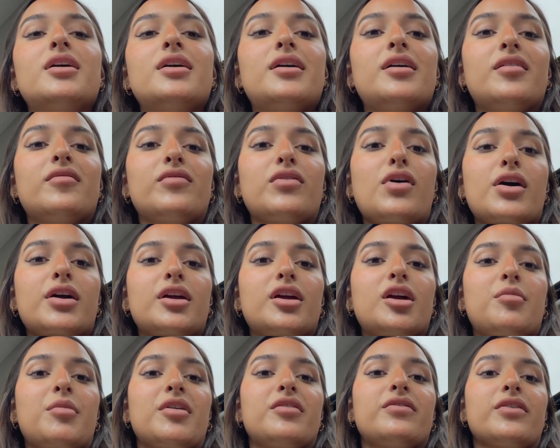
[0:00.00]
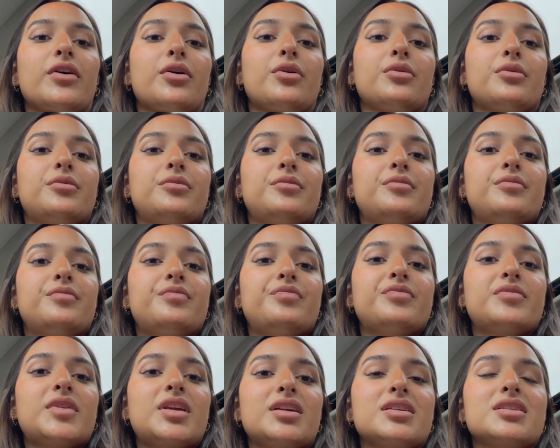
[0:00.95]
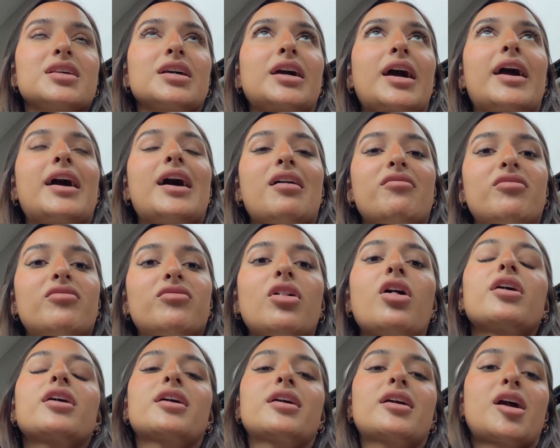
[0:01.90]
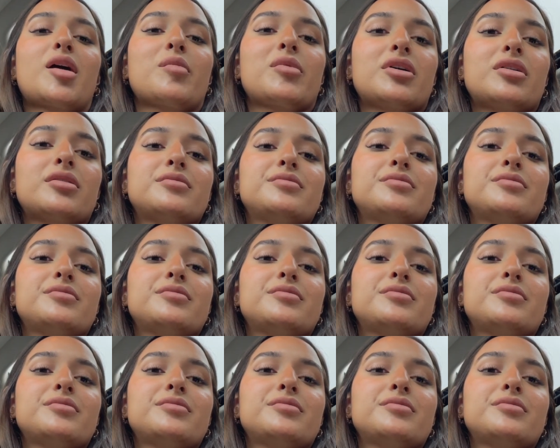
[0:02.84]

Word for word: and vlogging on my phone because like I have a vlogging camera.